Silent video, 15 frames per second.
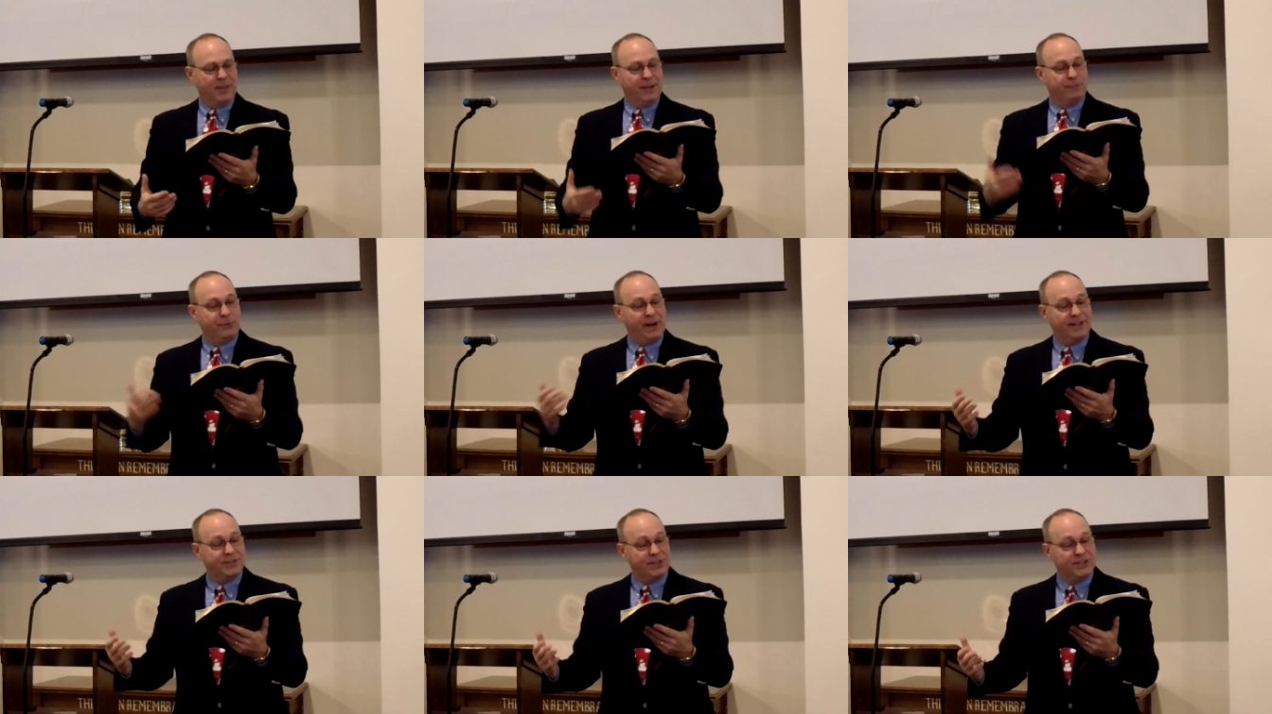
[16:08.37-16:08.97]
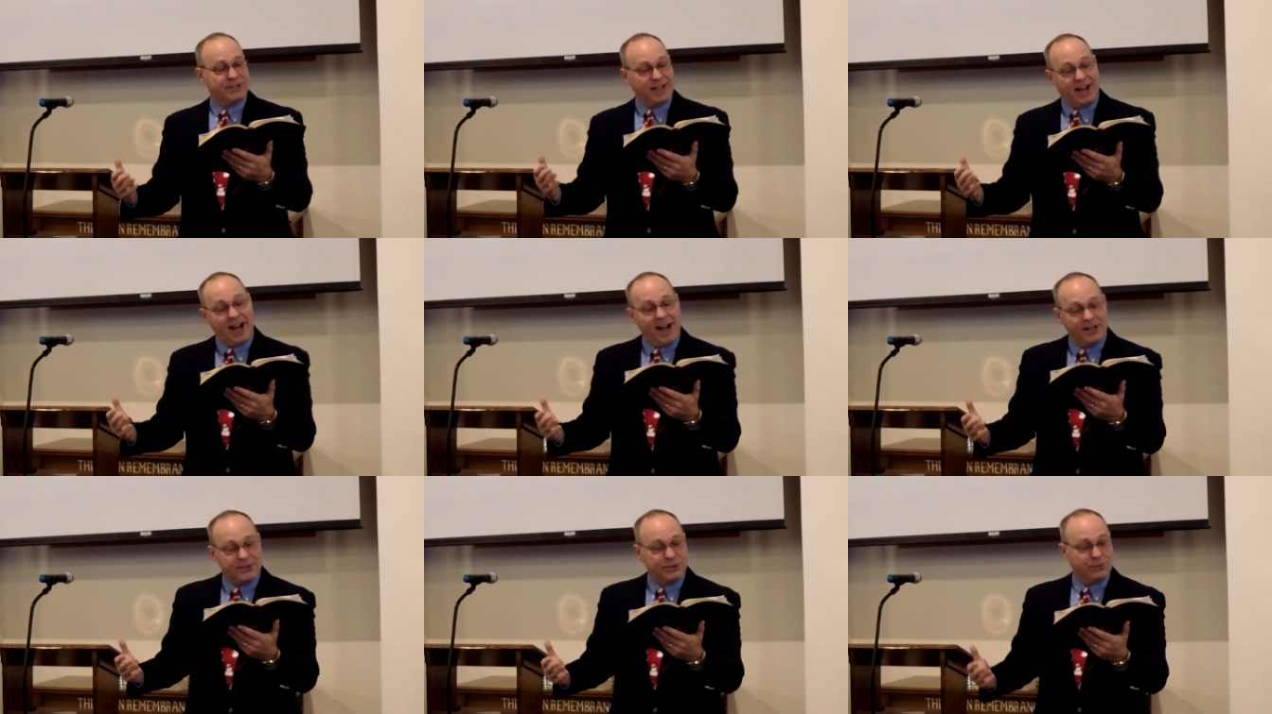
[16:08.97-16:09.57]
Francis
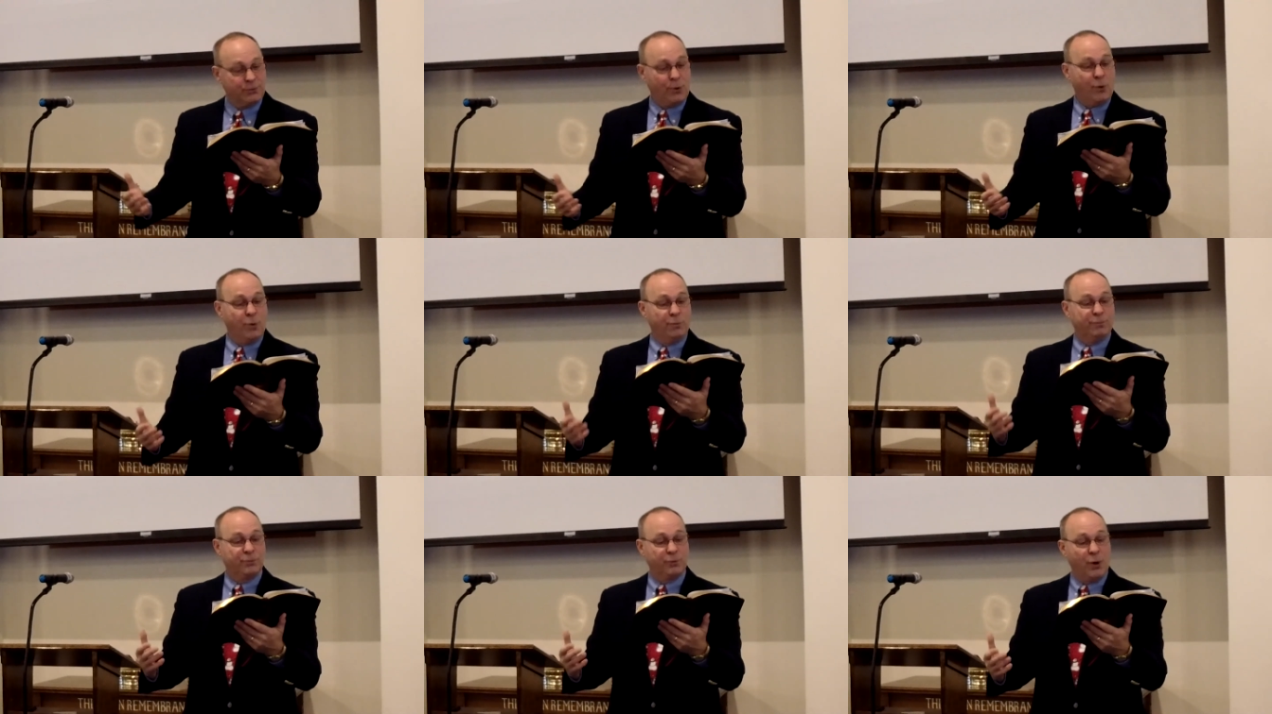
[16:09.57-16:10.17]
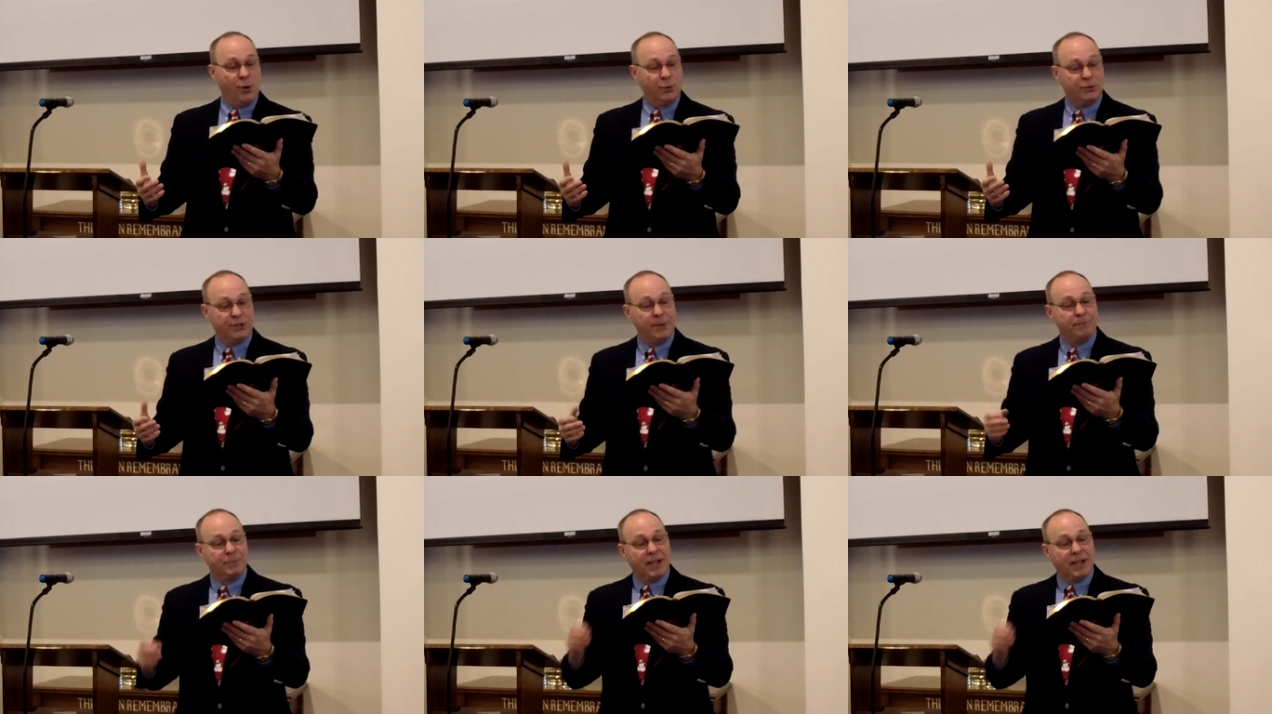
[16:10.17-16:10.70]
Cosgrove wrote,